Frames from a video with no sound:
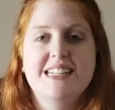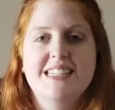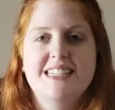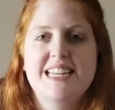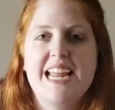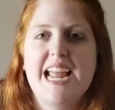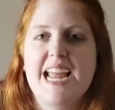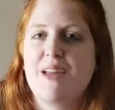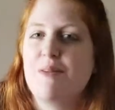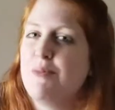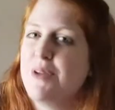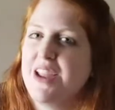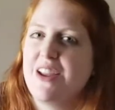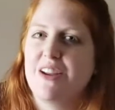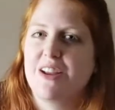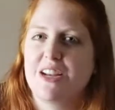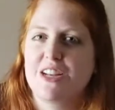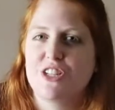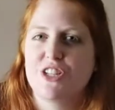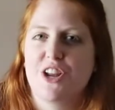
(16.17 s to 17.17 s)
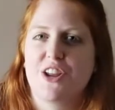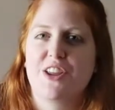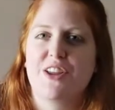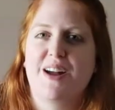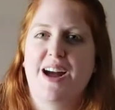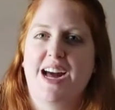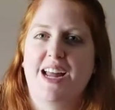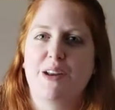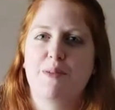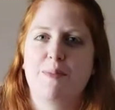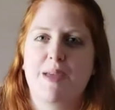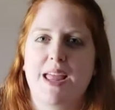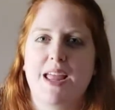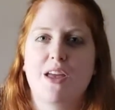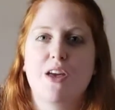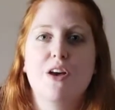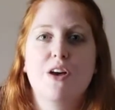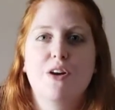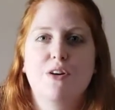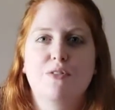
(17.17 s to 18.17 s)
Today we are going to show you how to make
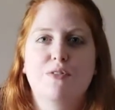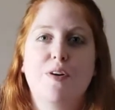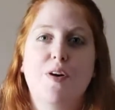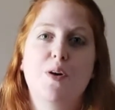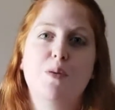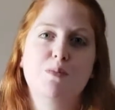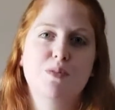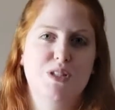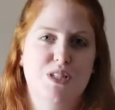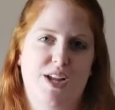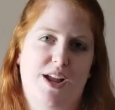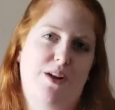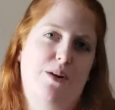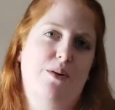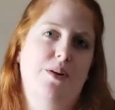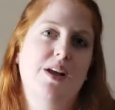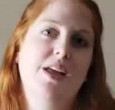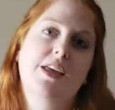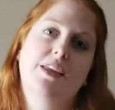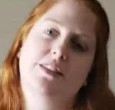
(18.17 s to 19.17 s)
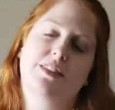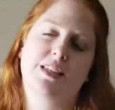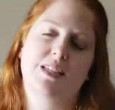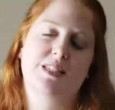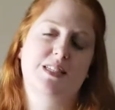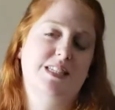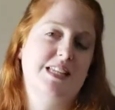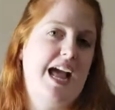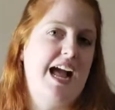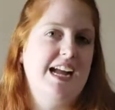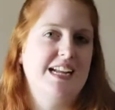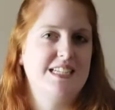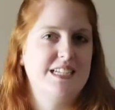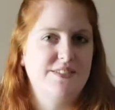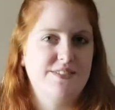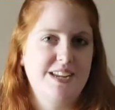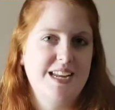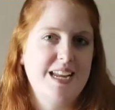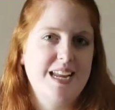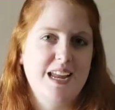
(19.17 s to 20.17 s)
foam dough. This
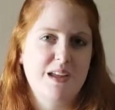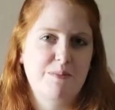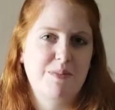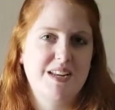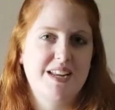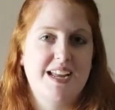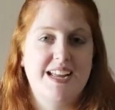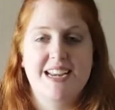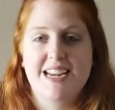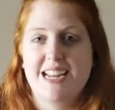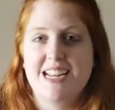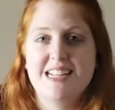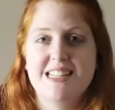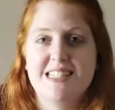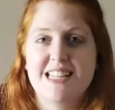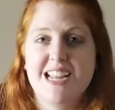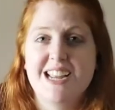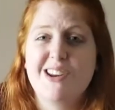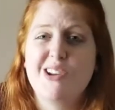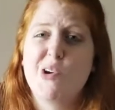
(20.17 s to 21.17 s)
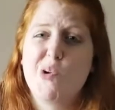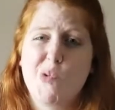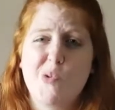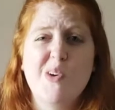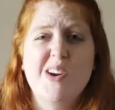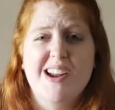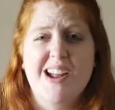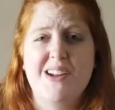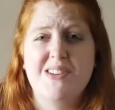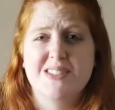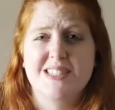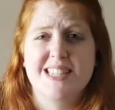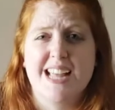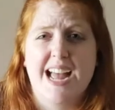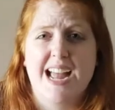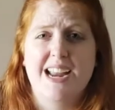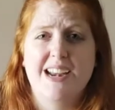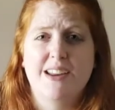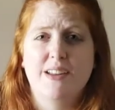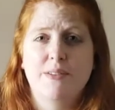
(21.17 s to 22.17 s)
activity can be done inside or
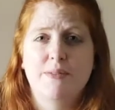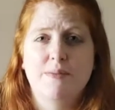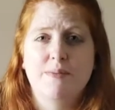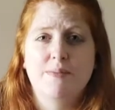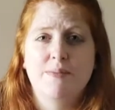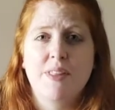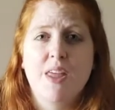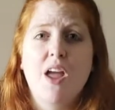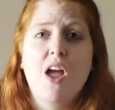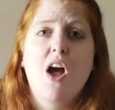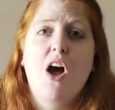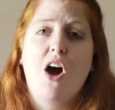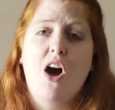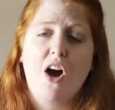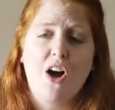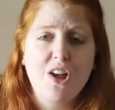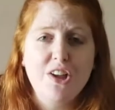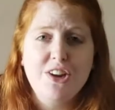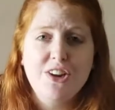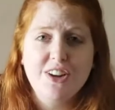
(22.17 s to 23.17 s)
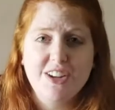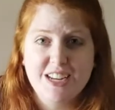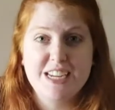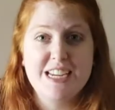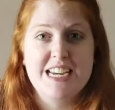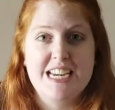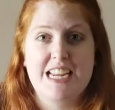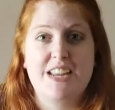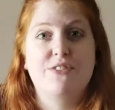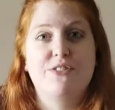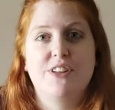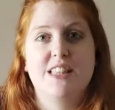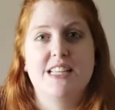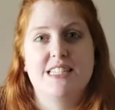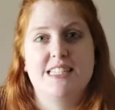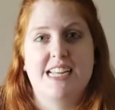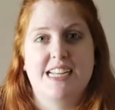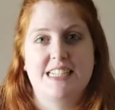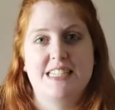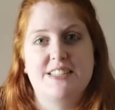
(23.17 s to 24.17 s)
outside. All you're going to need for
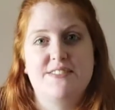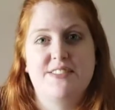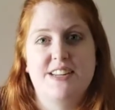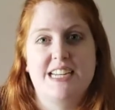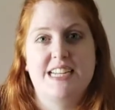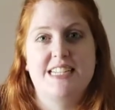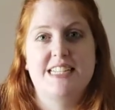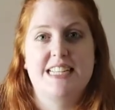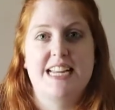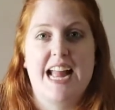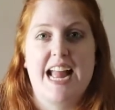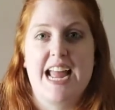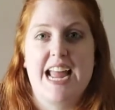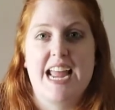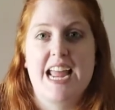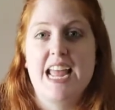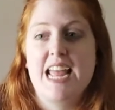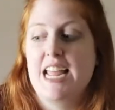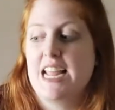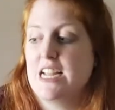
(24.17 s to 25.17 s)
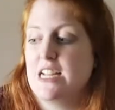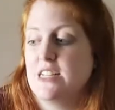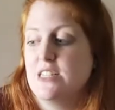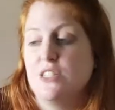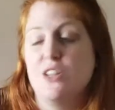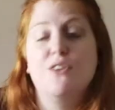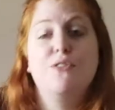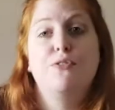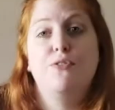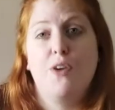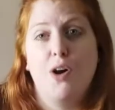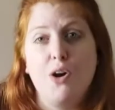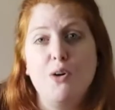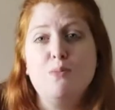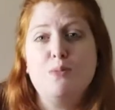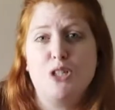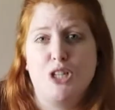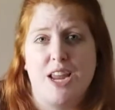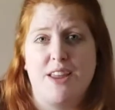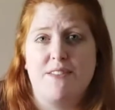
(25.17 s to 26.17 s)
this activity today is
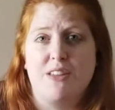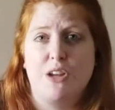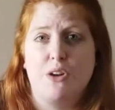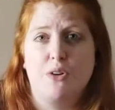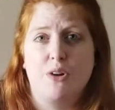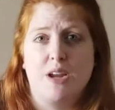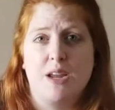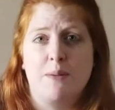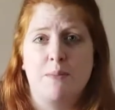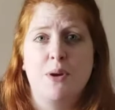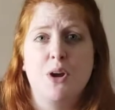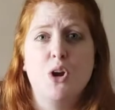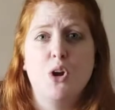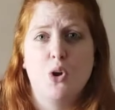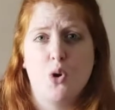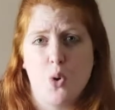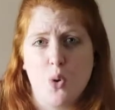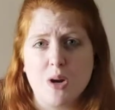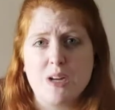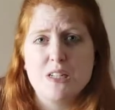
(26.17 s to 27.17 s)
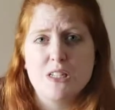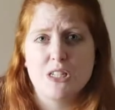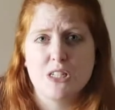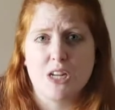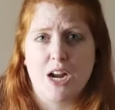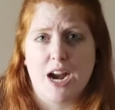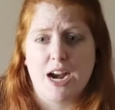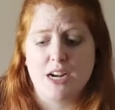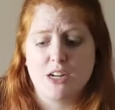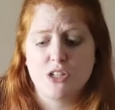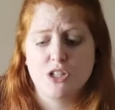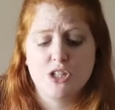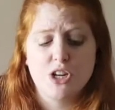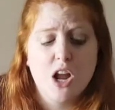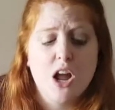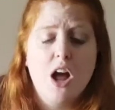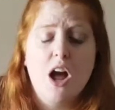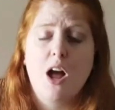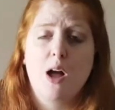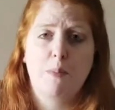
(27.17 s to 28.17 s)
foam shaving cream, cornstarch,
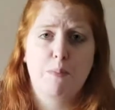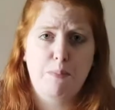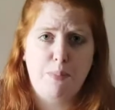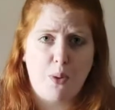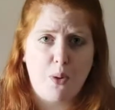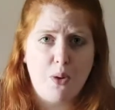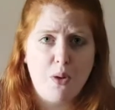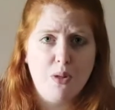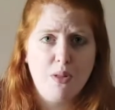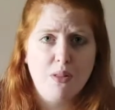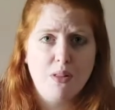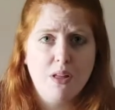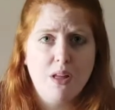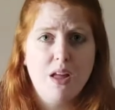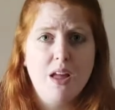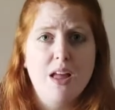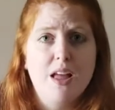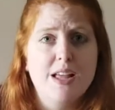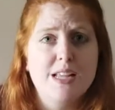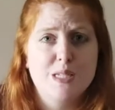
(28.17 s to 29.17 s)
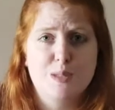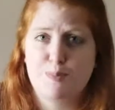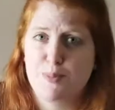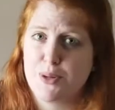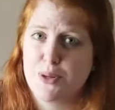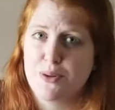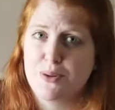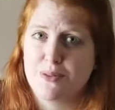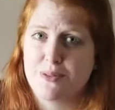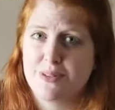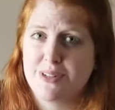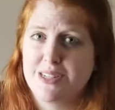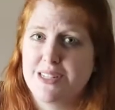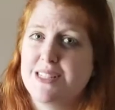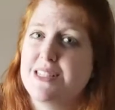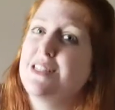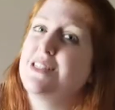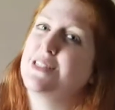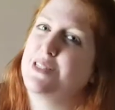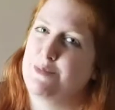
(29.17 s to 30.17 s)
a bowl, a spoon,
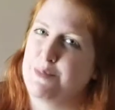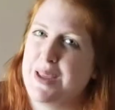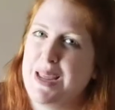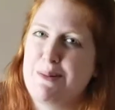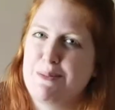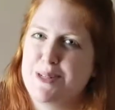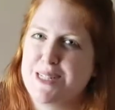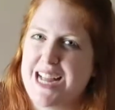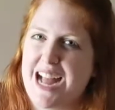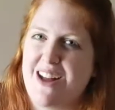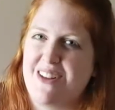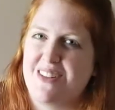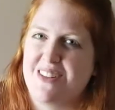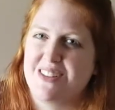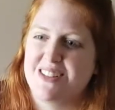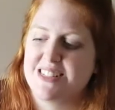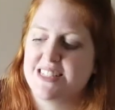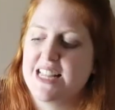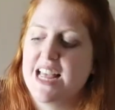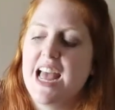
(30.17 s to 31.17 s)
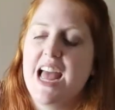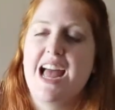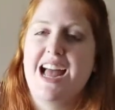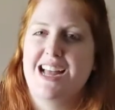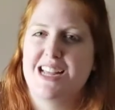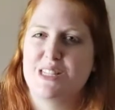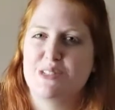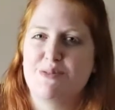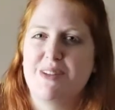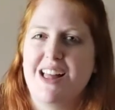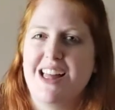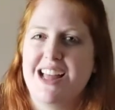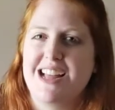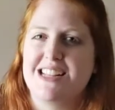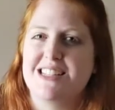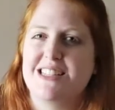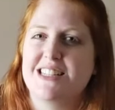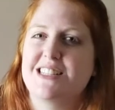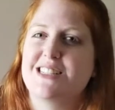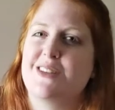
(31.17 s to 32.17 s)
some paper towels, as well
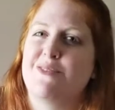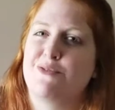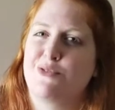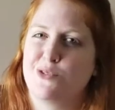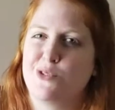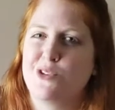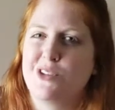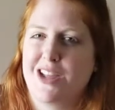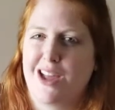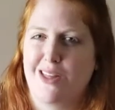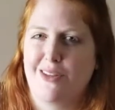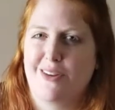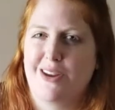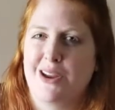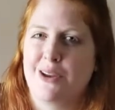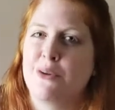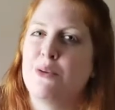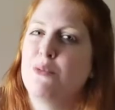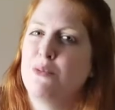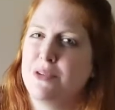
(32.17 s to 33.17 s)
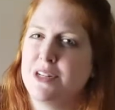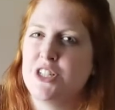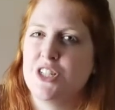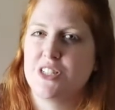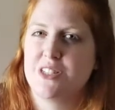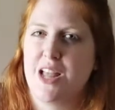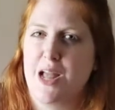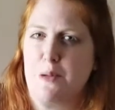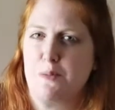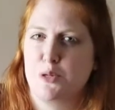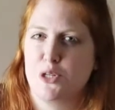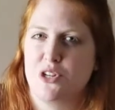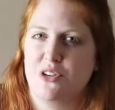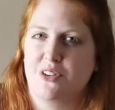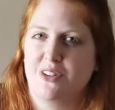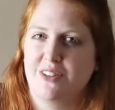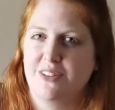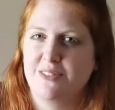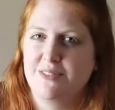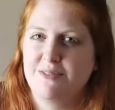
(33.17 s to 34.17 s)
as some food coloring, which is optional.